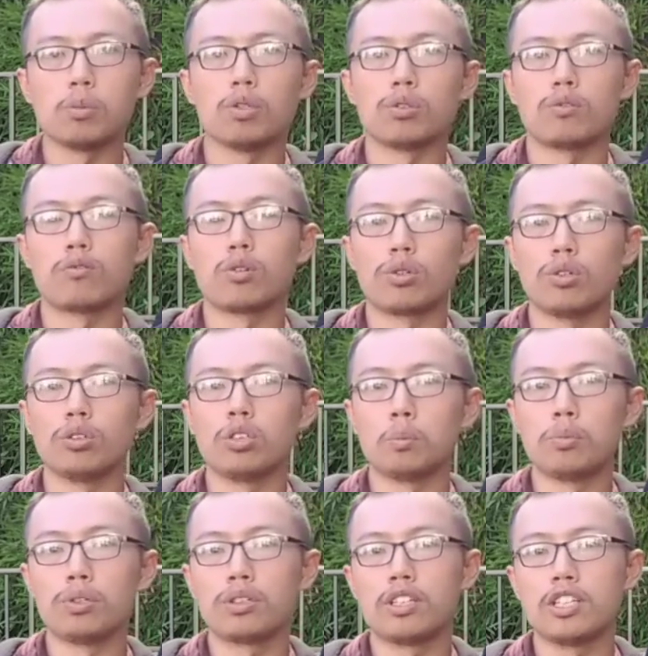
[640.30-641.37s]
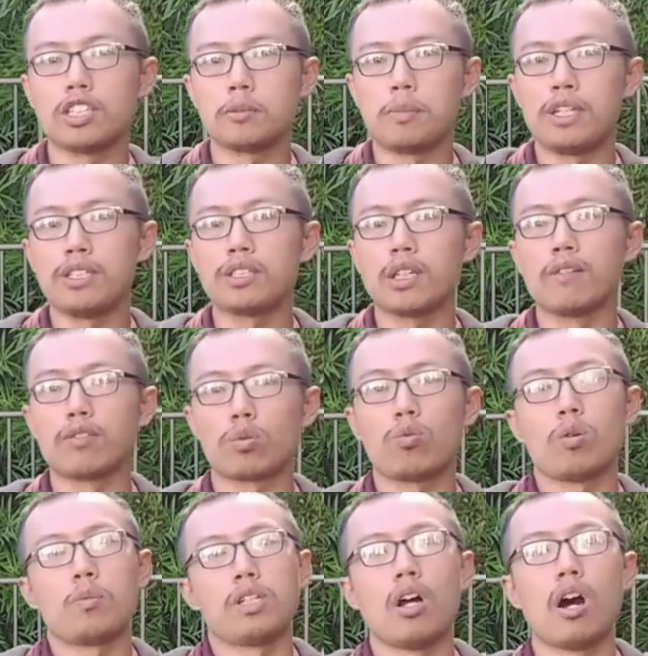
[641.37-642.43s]
for you to put this piece of equipment
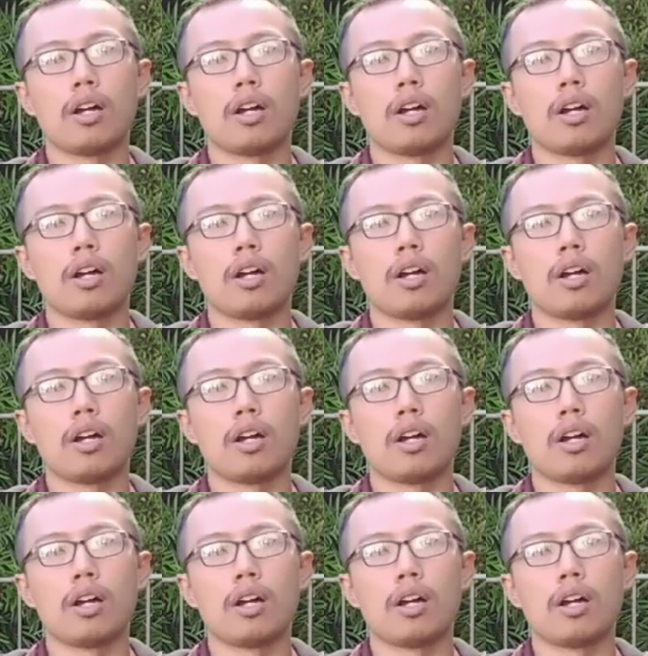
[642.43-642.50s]
on.